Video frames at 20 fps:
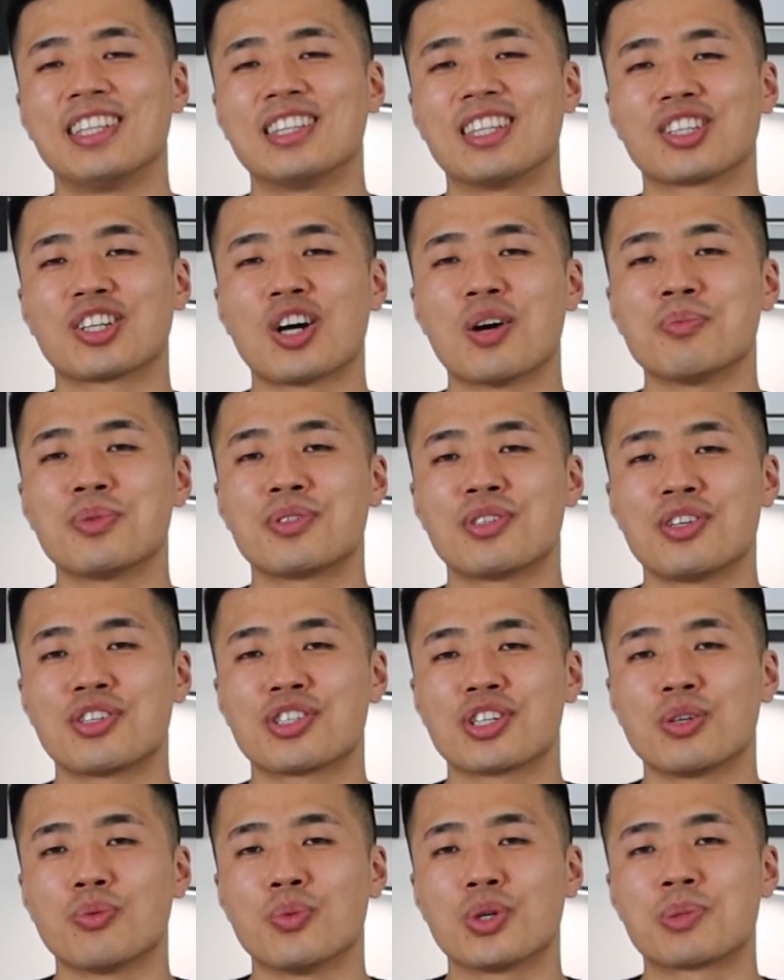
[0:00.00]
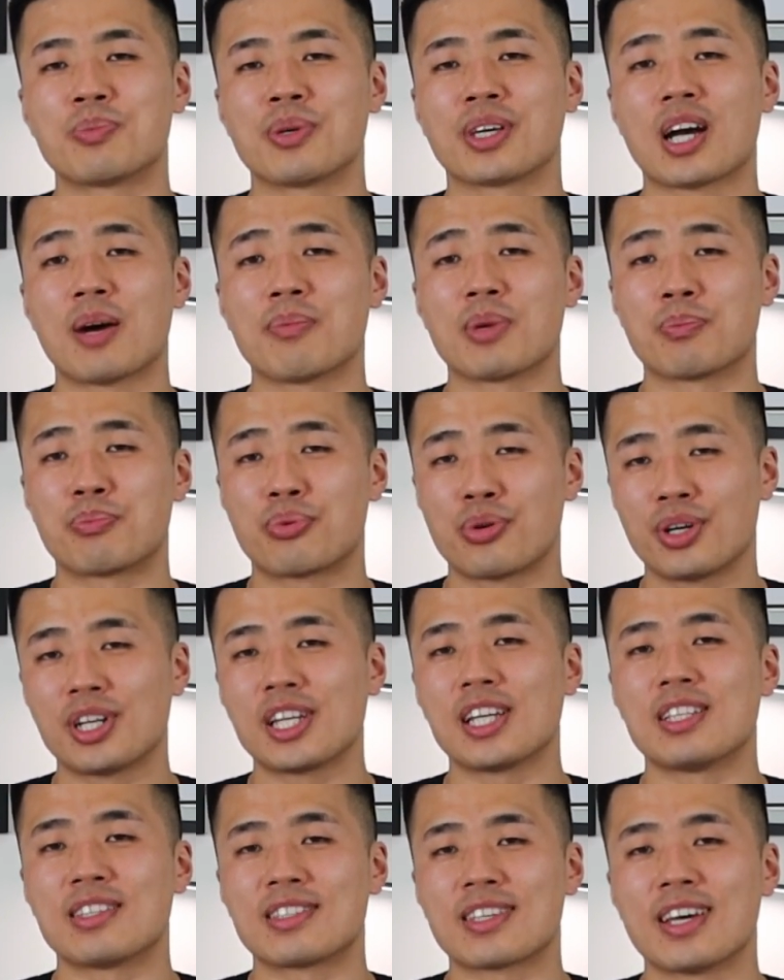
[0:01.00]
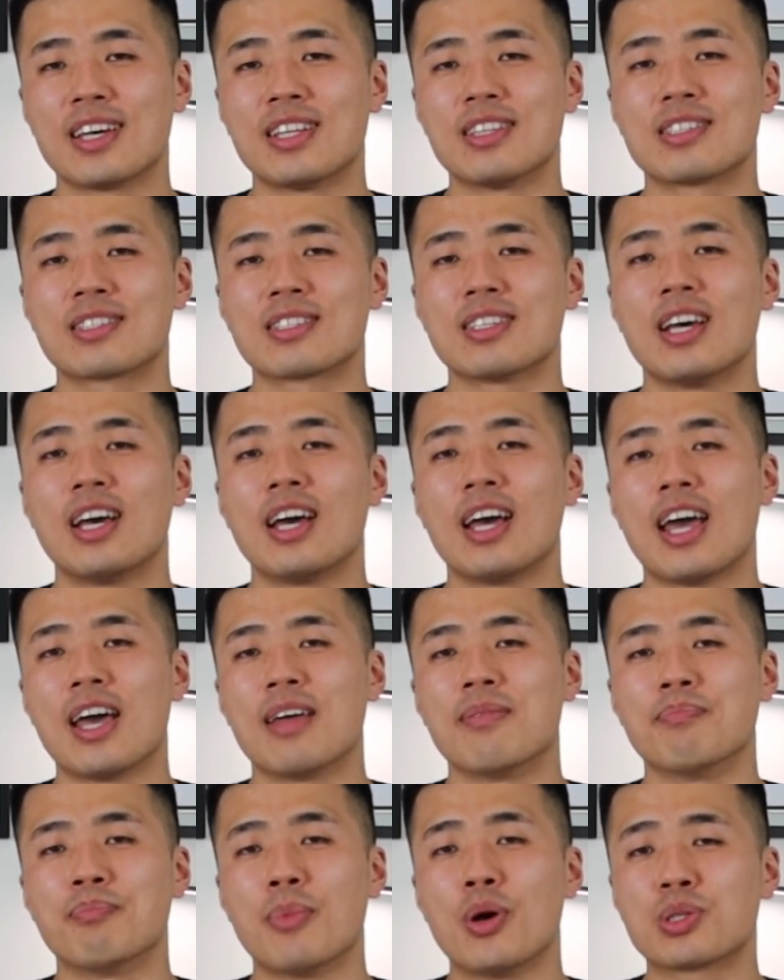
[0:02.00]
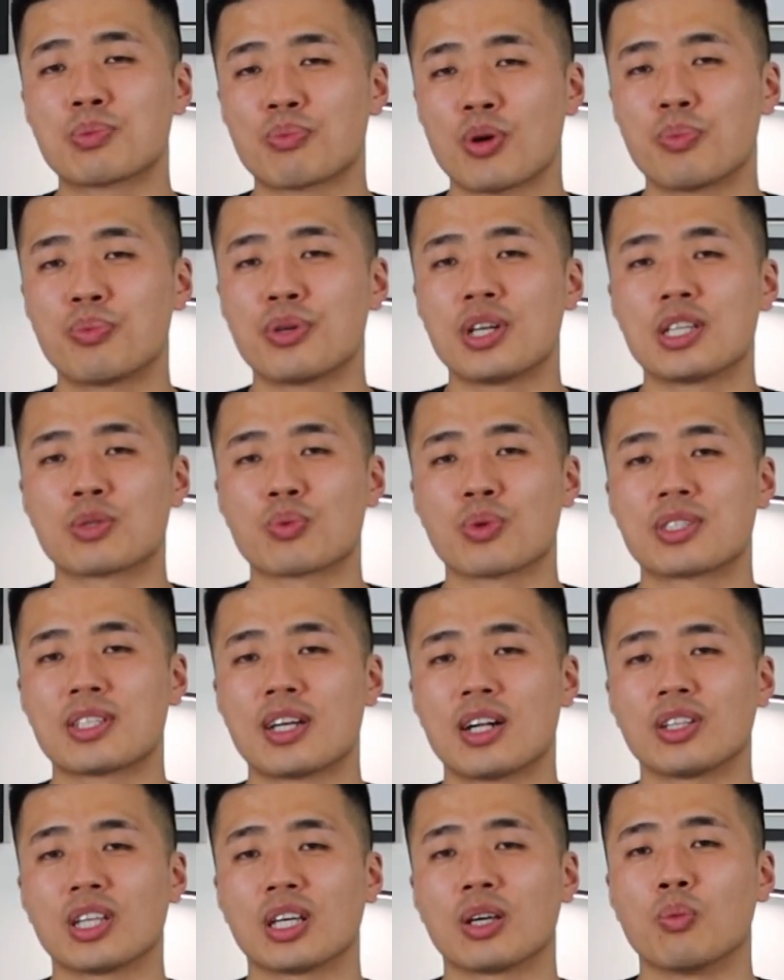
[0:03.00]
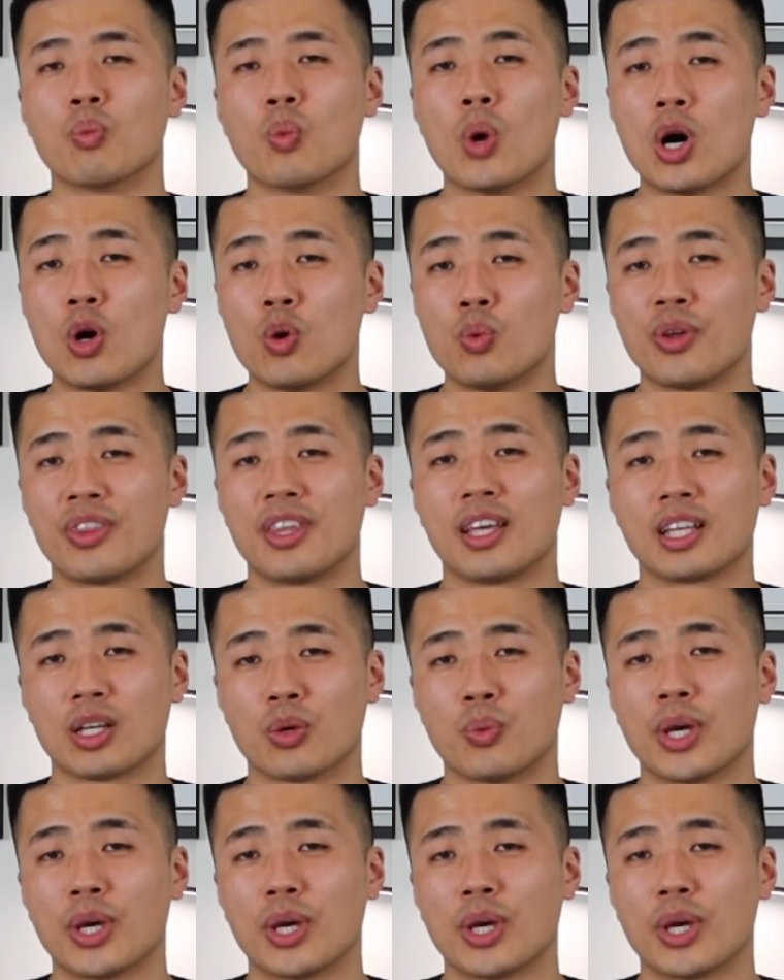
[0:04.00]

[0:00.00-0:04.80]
The competition was becoming pretty intense and most properties were selling well within a